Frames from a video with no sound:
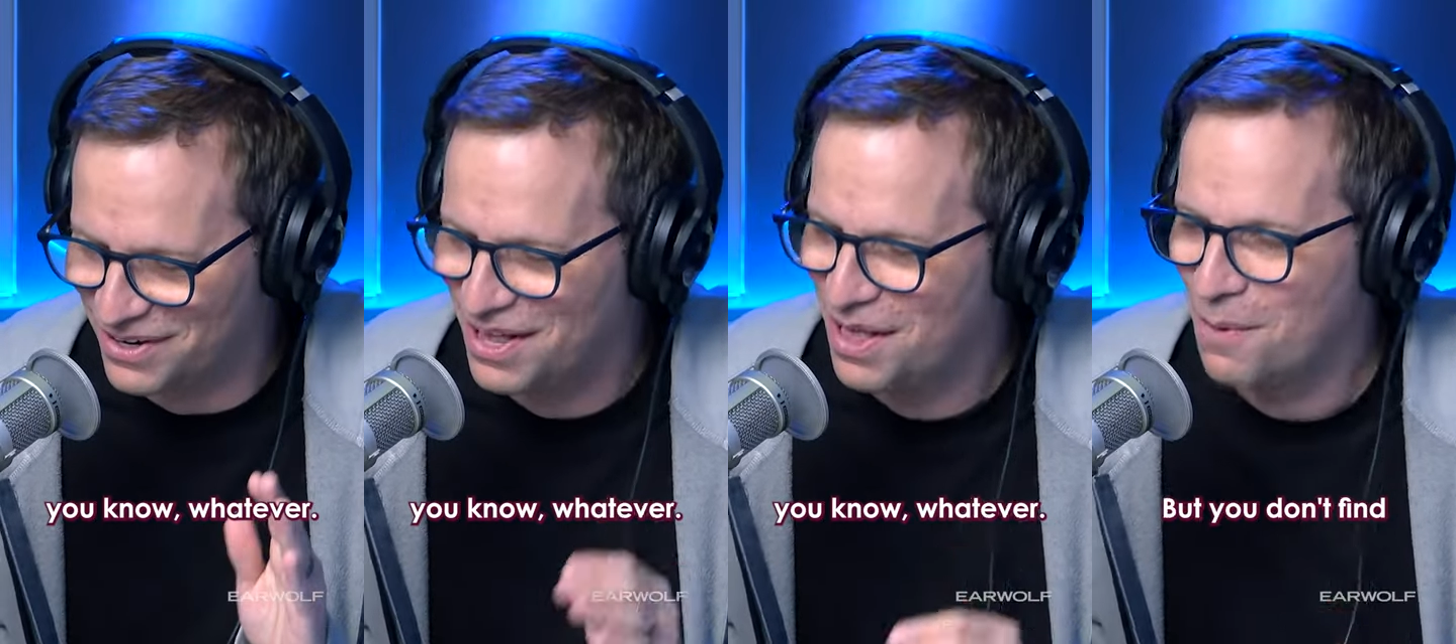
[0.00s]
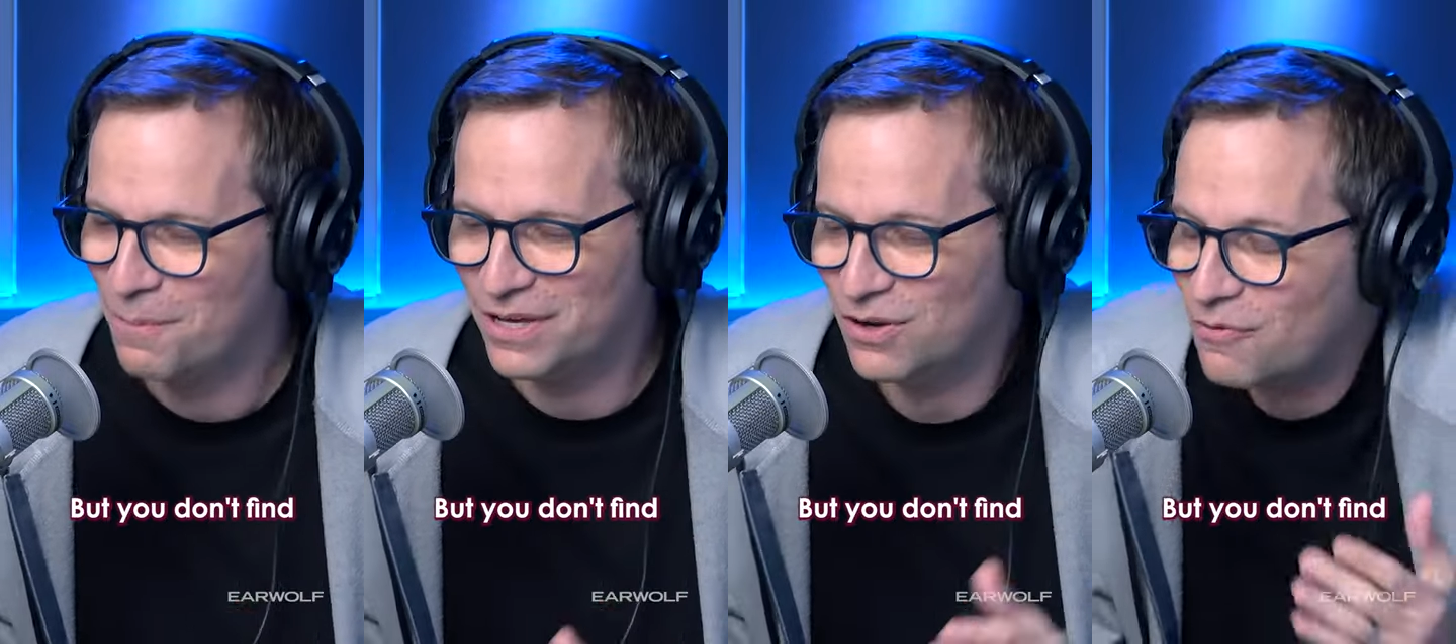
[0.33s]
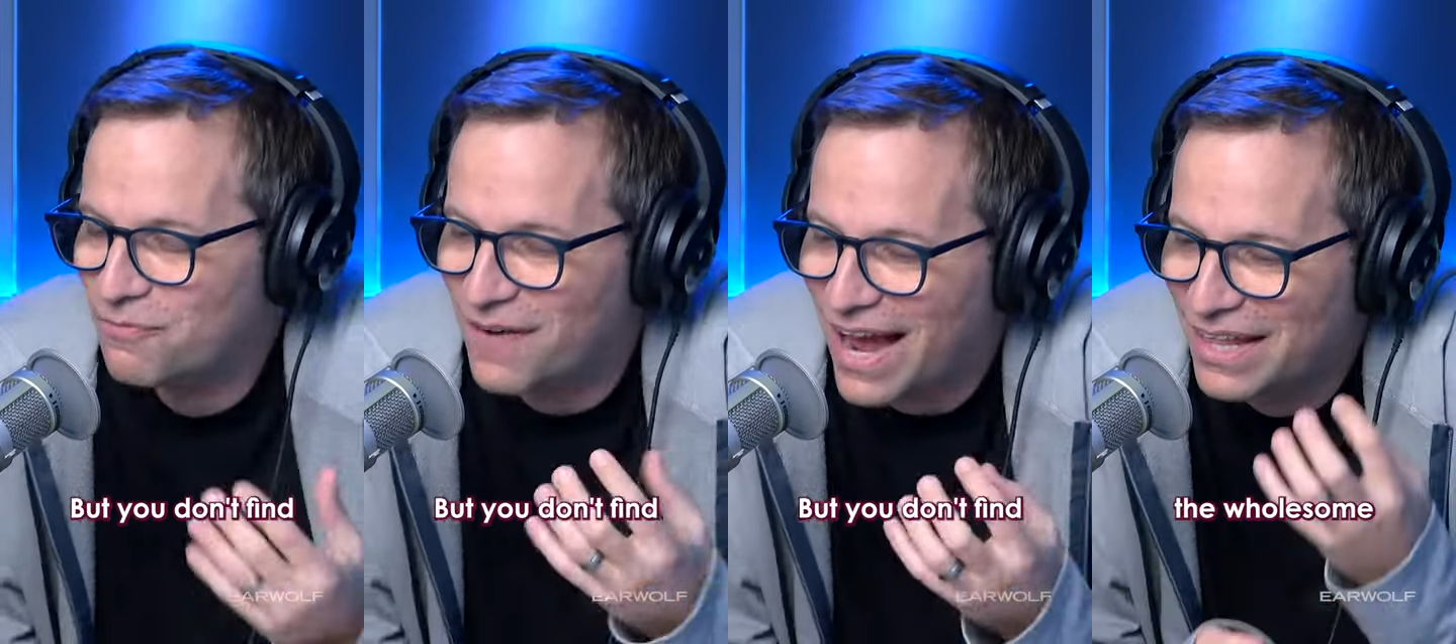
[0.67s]
Yeah. But you don't
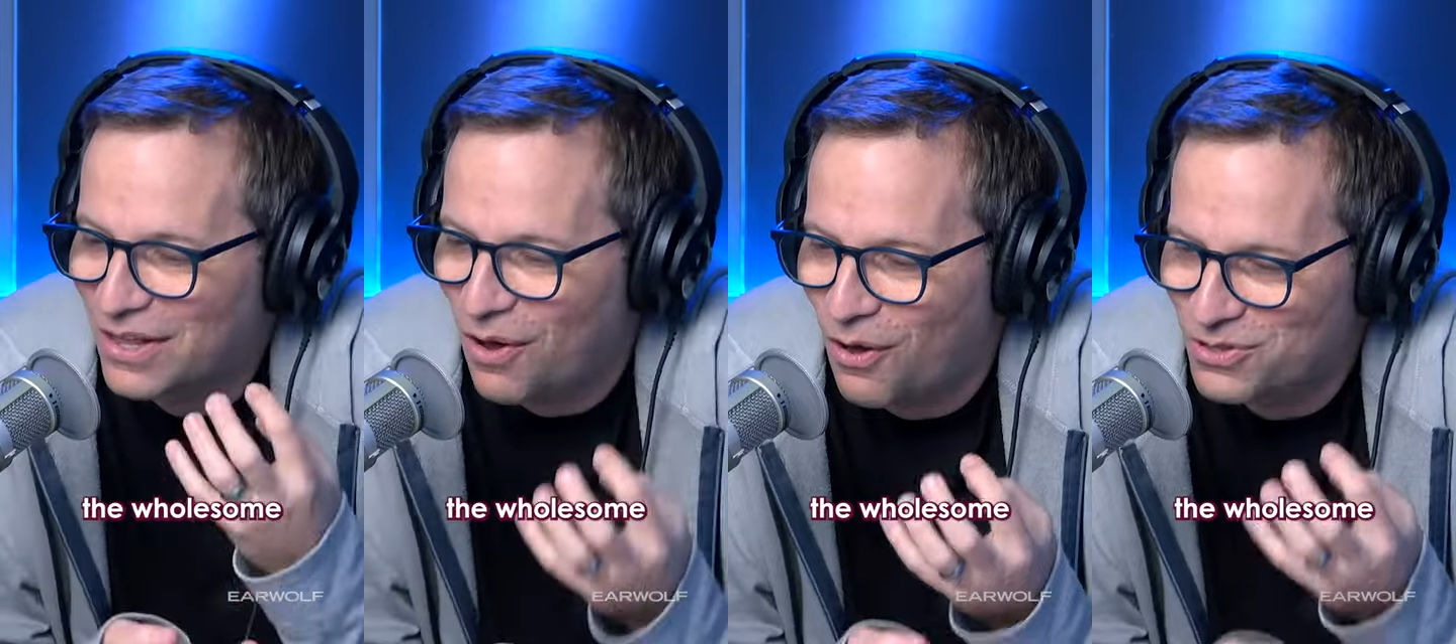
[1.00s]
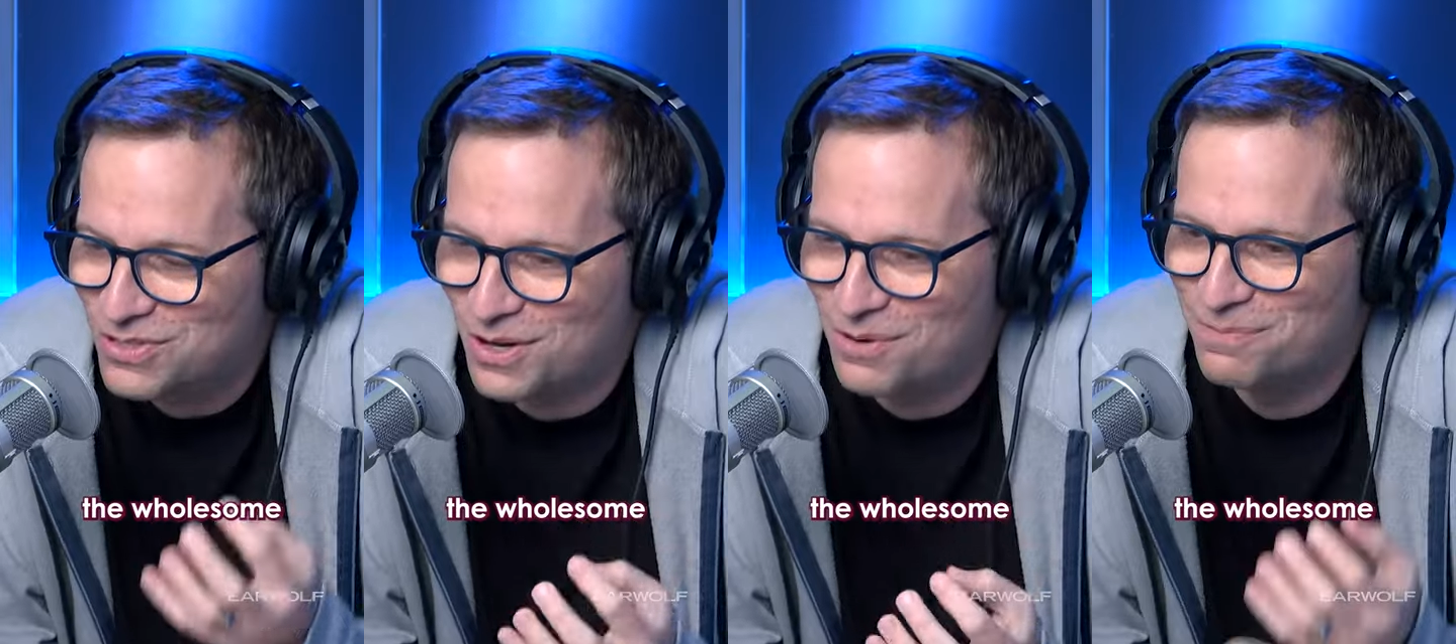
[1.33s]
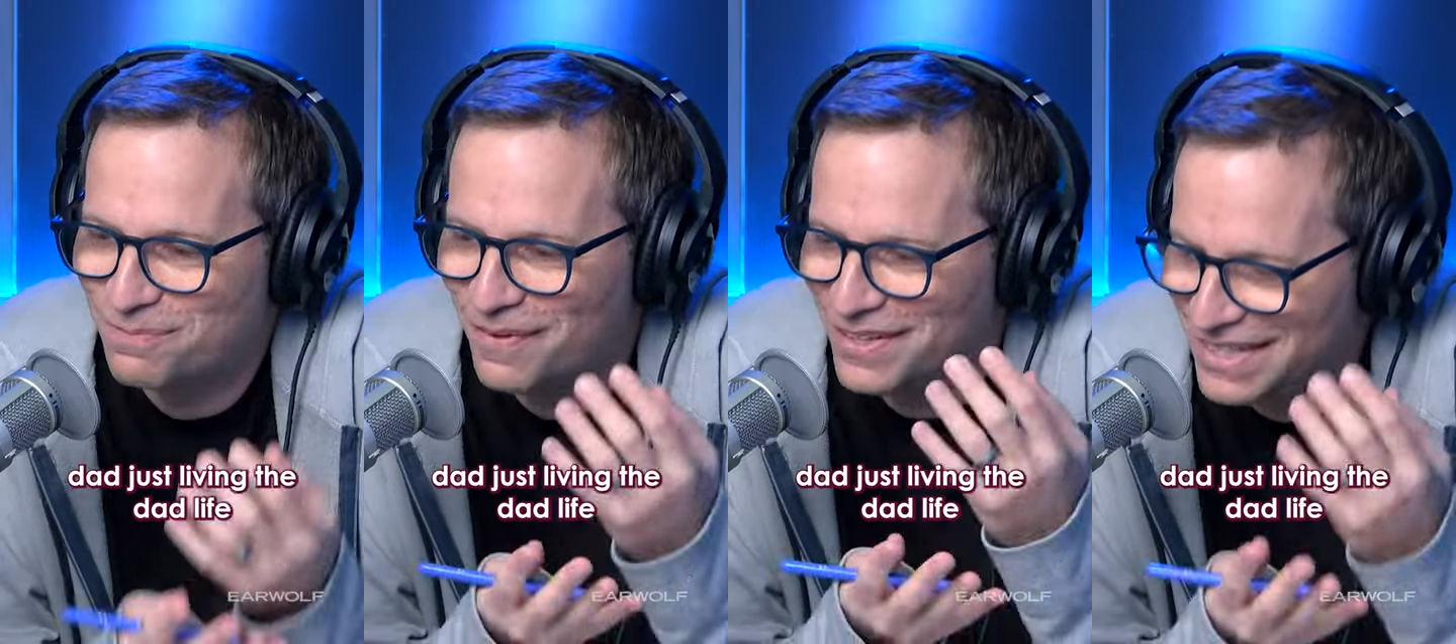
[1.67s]
find the wholesome
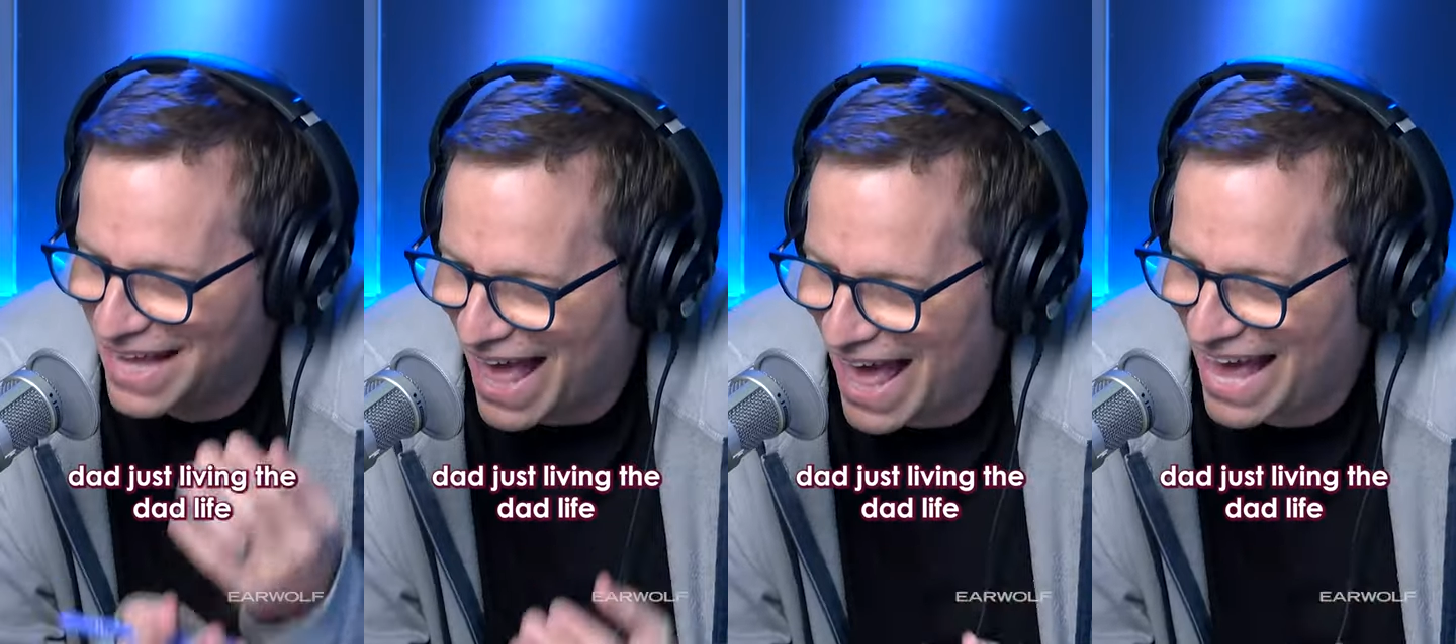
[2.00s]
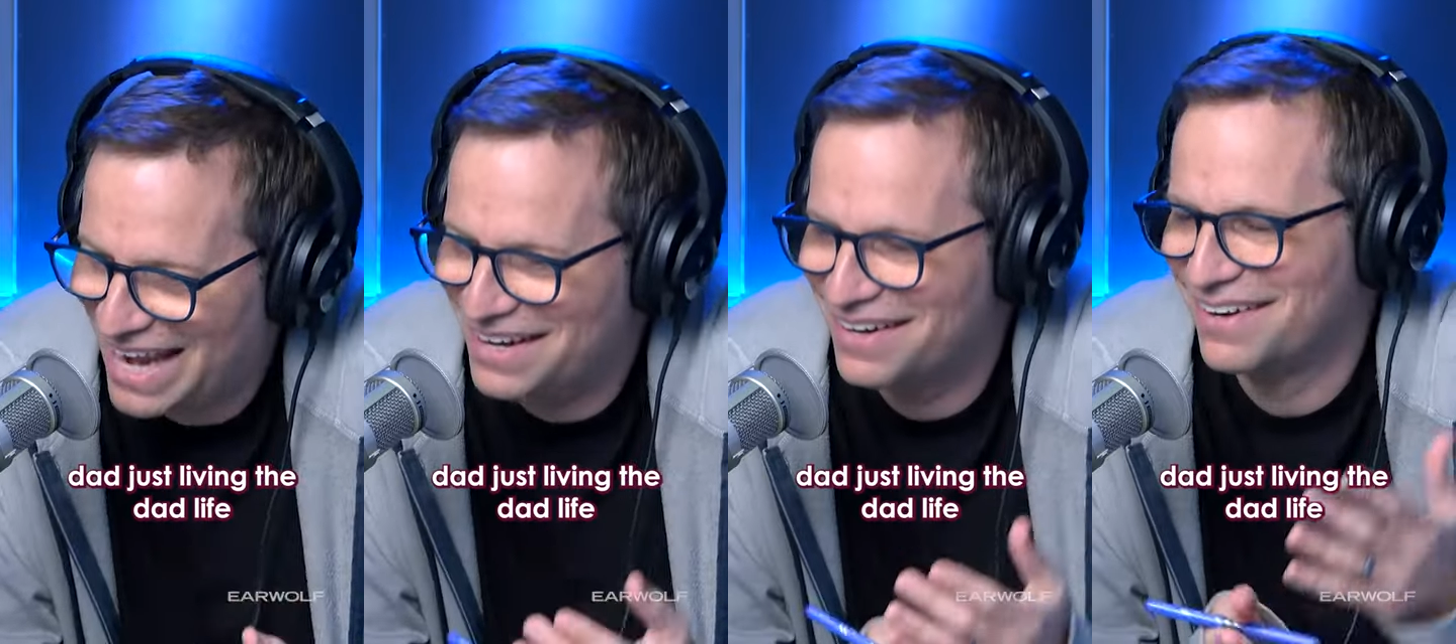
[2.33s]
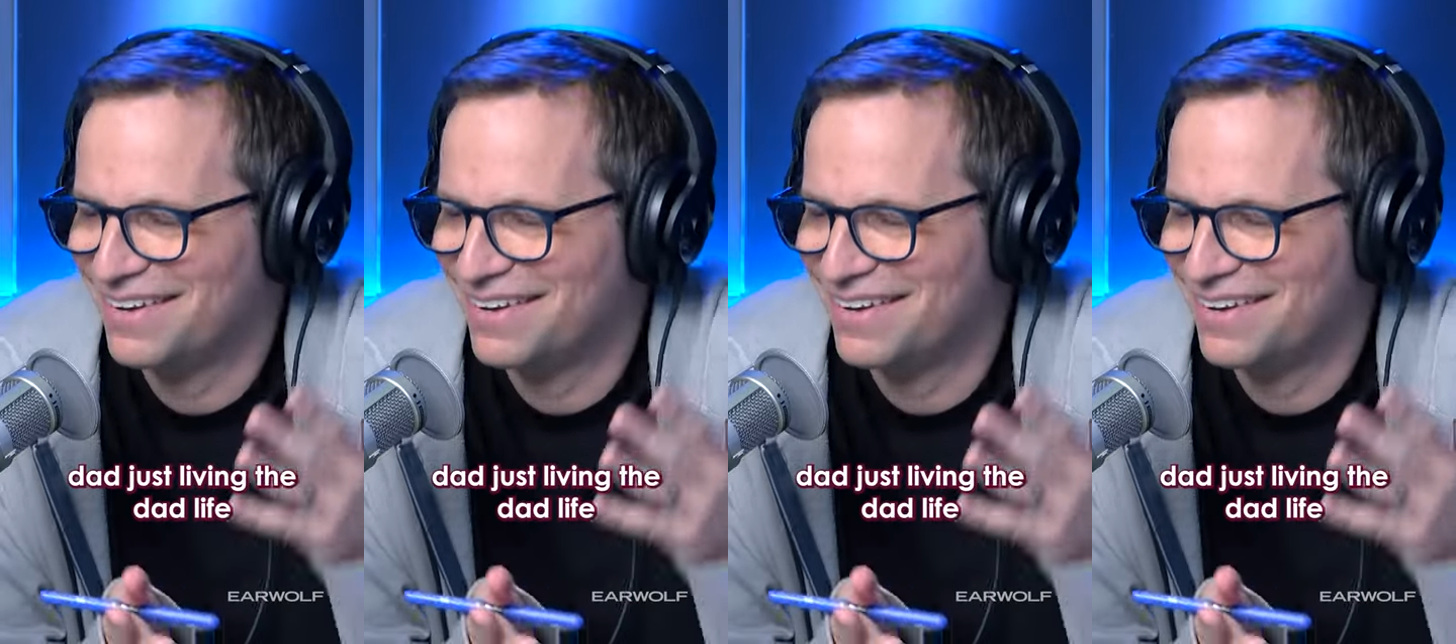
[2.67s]
dad